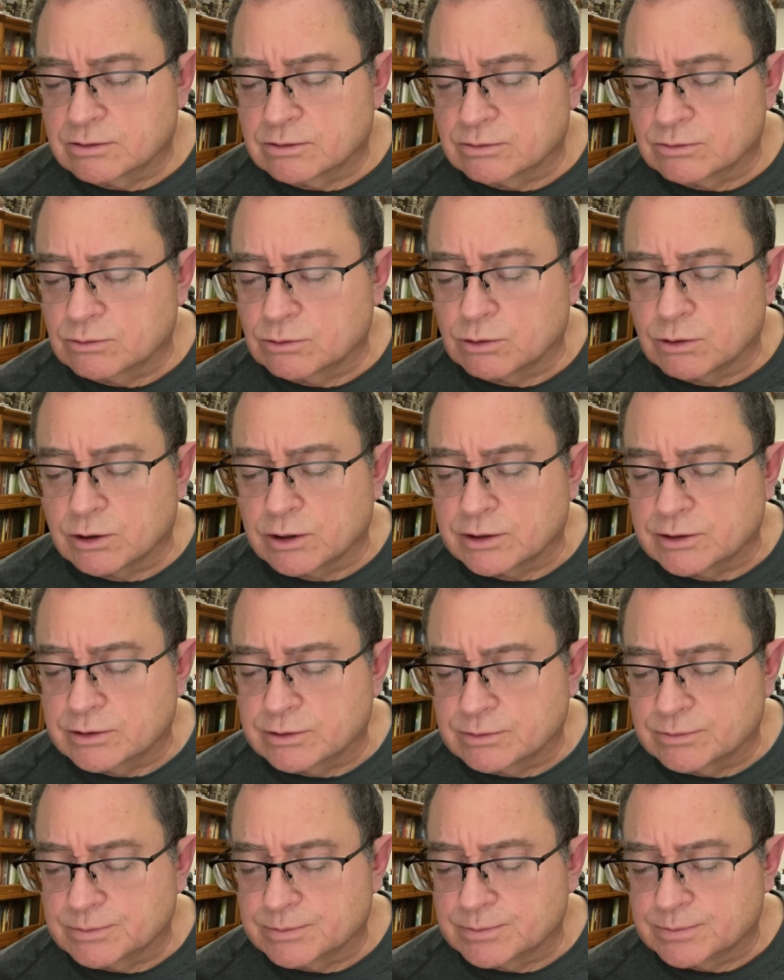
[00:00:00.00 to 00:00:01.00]
Lord,
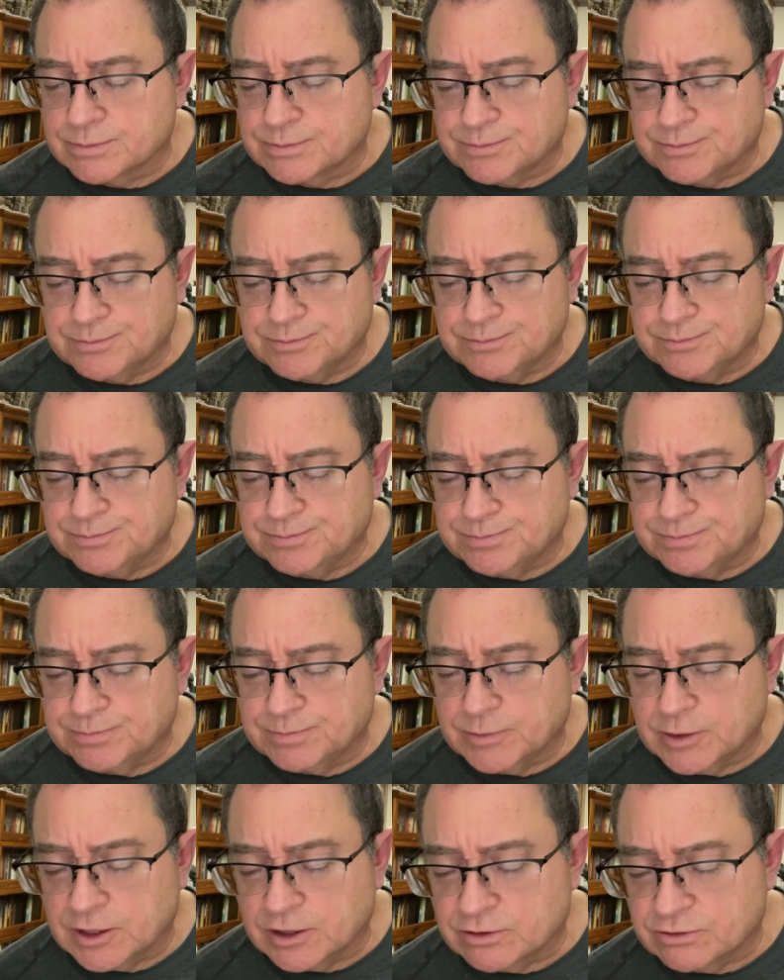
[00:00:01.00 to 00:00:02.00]

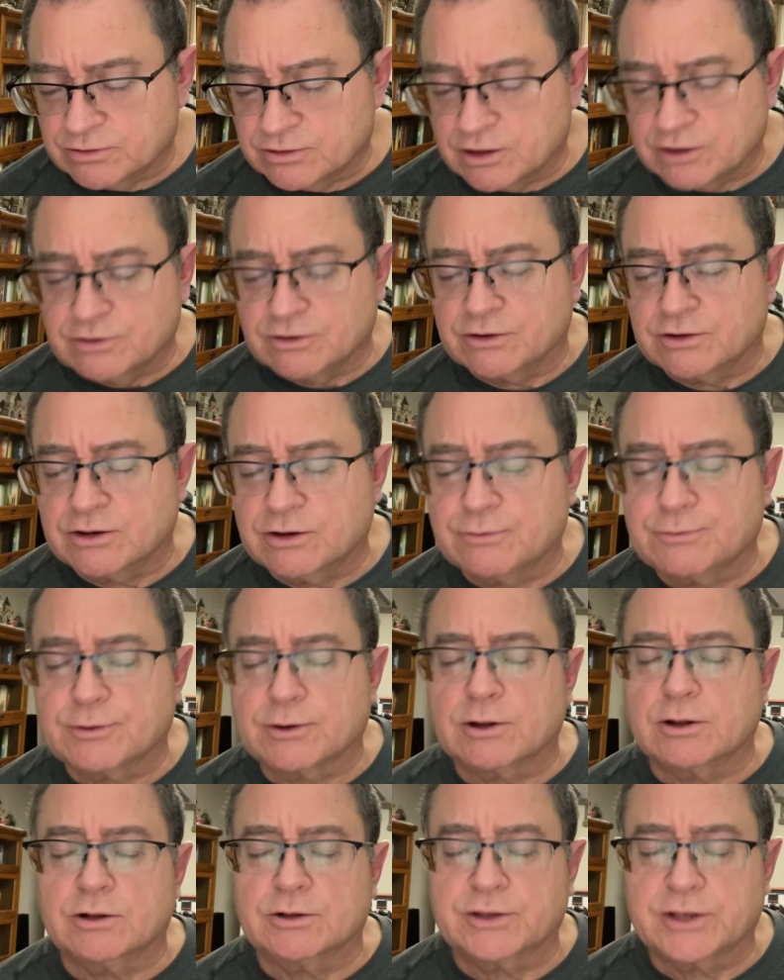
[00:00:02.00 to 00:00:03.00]
such a
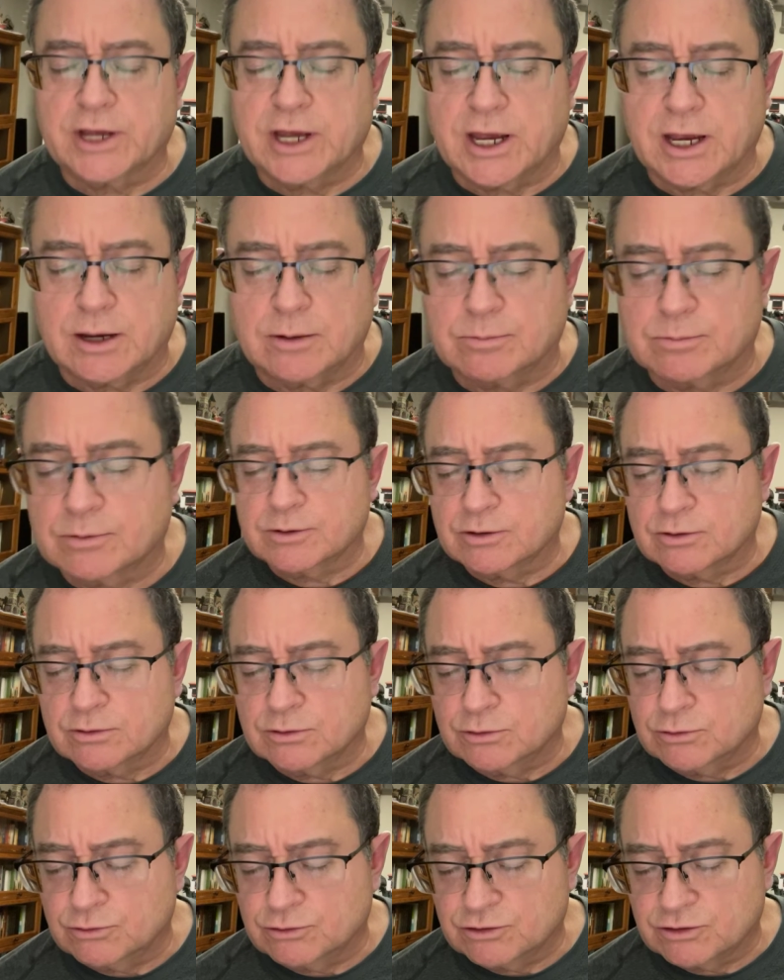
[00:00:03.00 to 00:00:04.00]
difficult time to
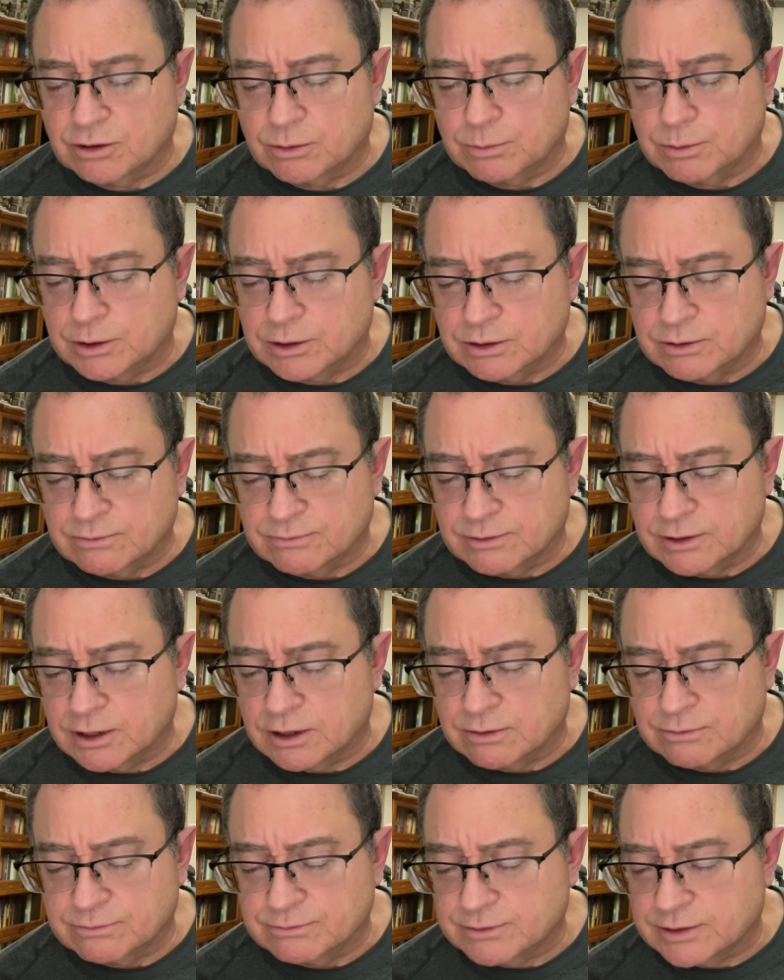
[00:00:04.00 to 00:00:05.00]
lose someone you've
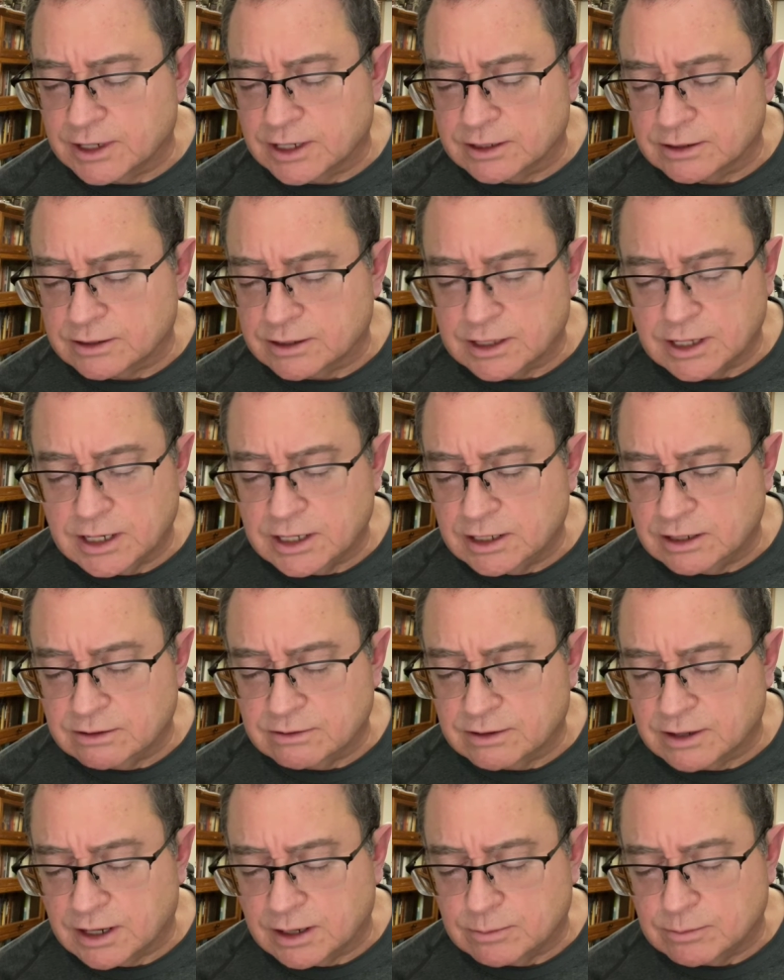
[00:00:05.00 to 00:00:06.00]
loved. Not that any
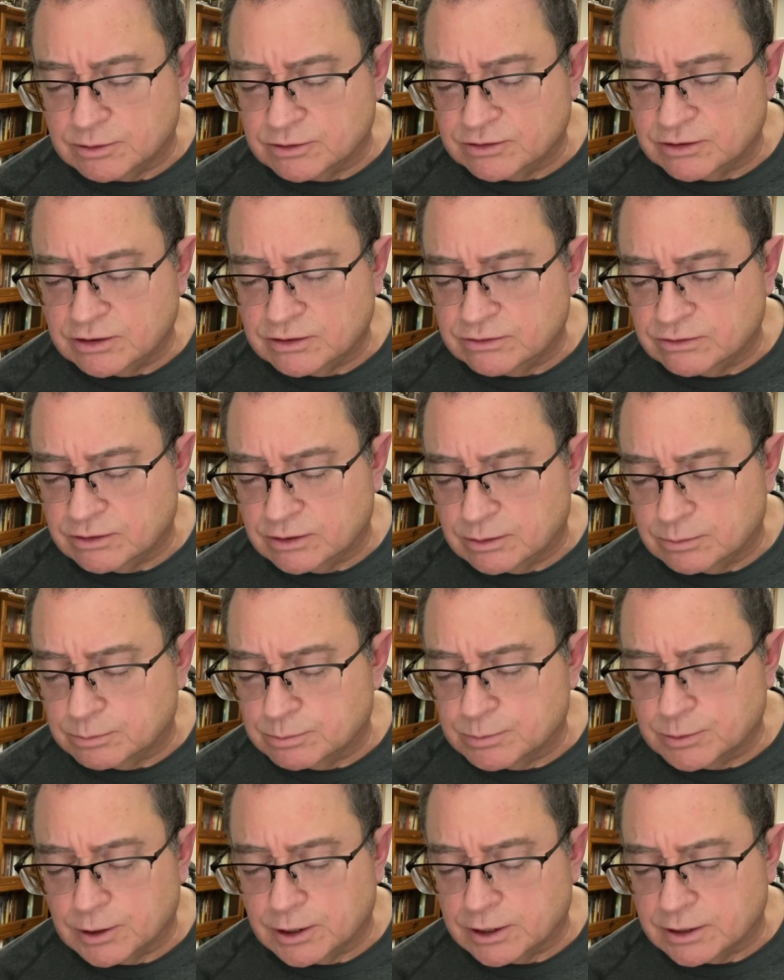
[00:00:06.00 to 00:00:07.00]
time is easy,
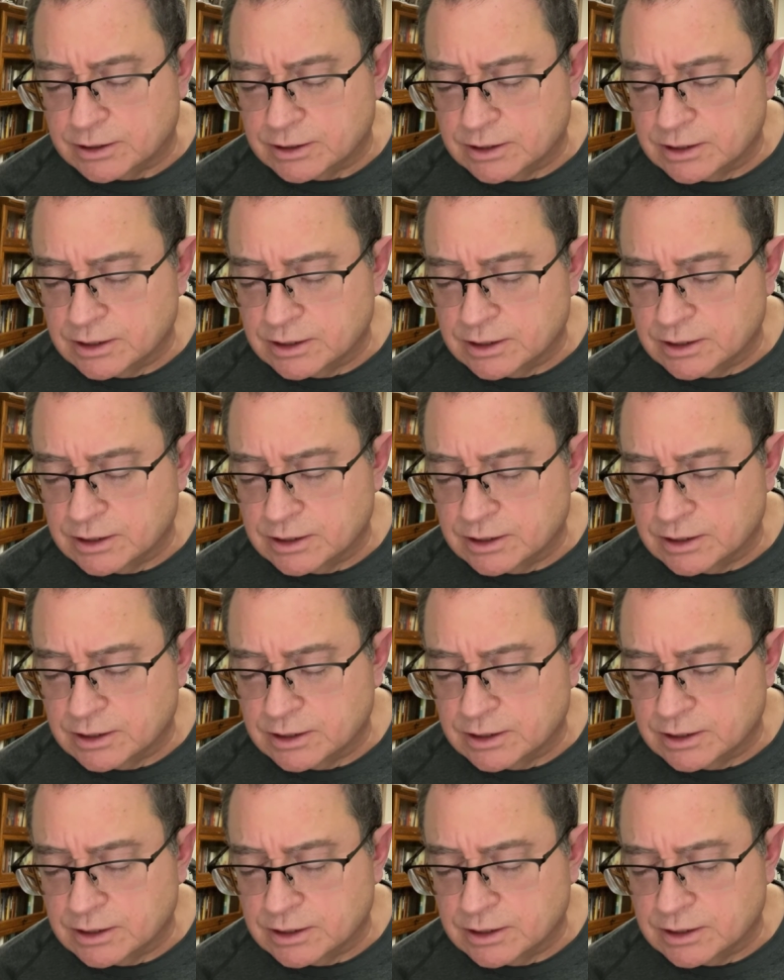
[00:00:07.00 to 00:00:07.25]
but